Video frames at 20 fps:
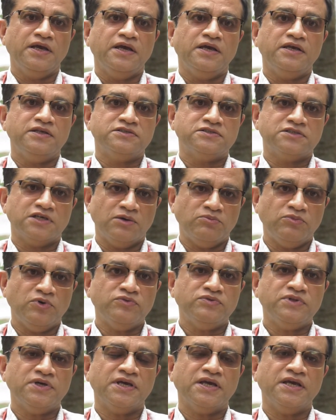In some
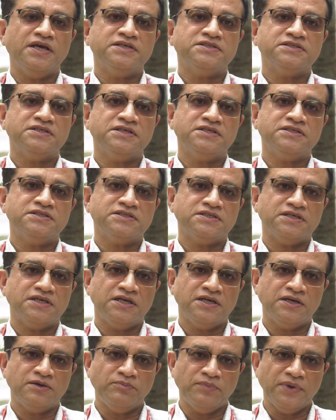of the cases,
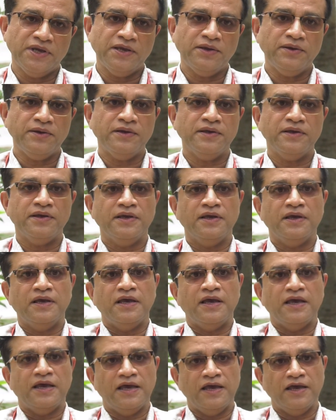it may
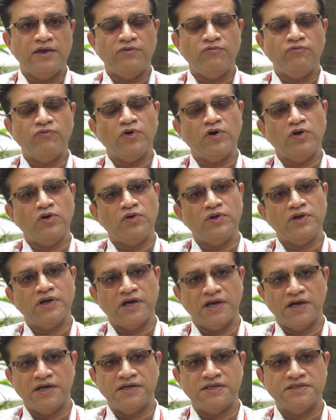have following
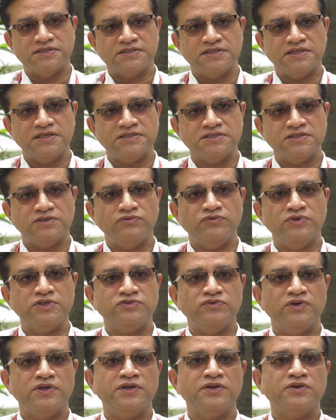characteristics, which
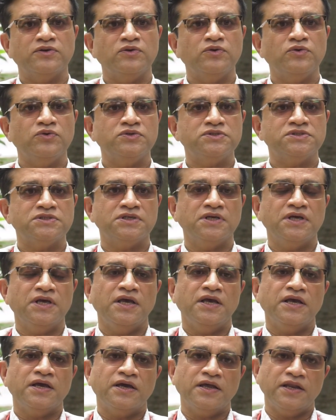will include
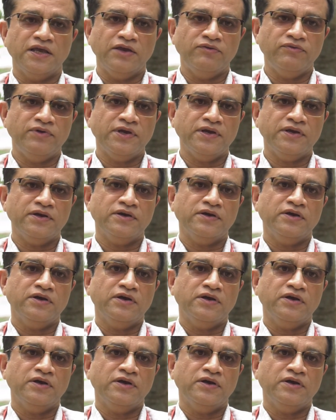craving,